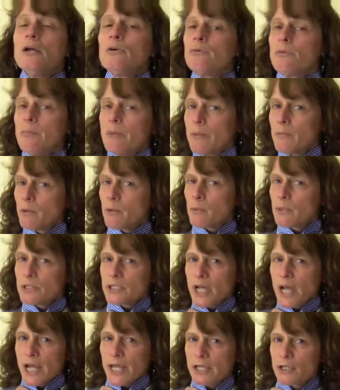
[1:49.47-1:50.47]
Remember, we're
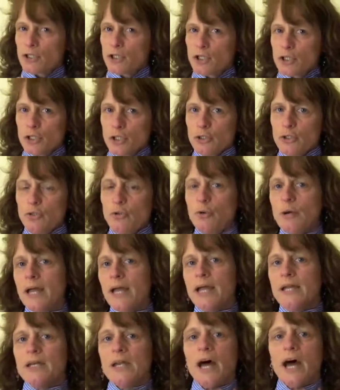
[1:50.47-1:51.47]
tying a shoe
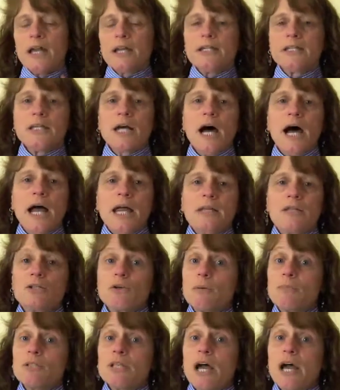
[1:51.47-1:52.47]
and not a tie,
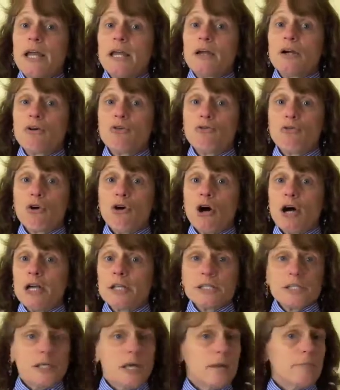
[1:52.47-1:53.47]
so I'm tying
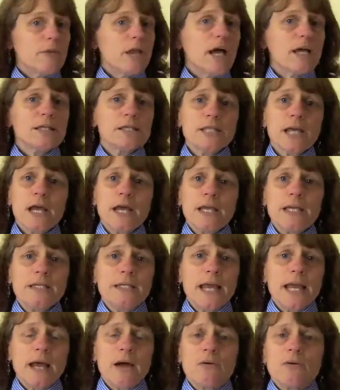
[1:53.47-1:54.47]
across. I'm not tying
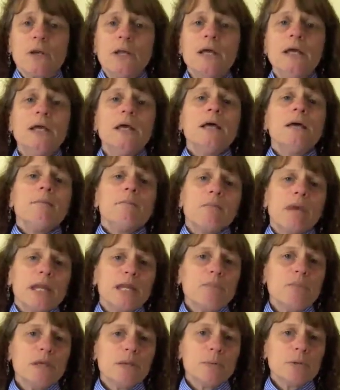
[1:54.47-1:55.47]
down.
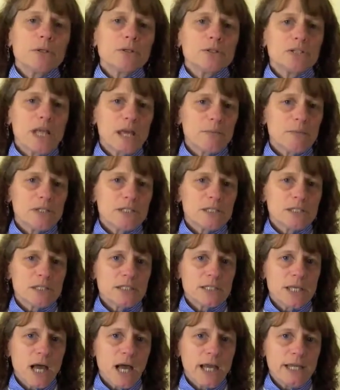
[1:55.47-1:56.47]
Many people are tempted to
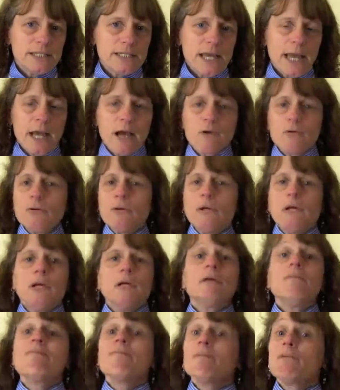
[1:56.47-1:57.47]
tie down.
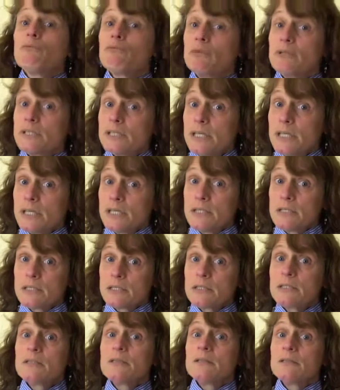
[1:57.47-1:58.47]

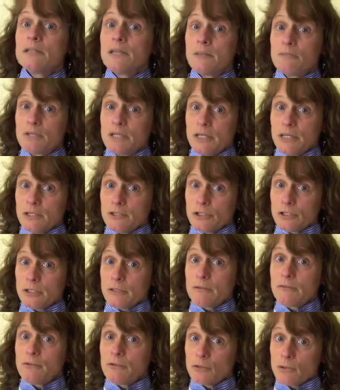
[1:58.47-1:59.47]
Resist the
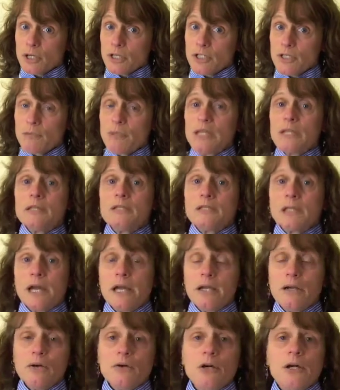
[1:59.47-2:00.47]
temptation. Trust me,
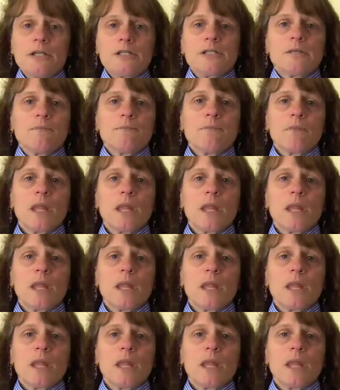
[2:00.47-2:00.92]
tie across.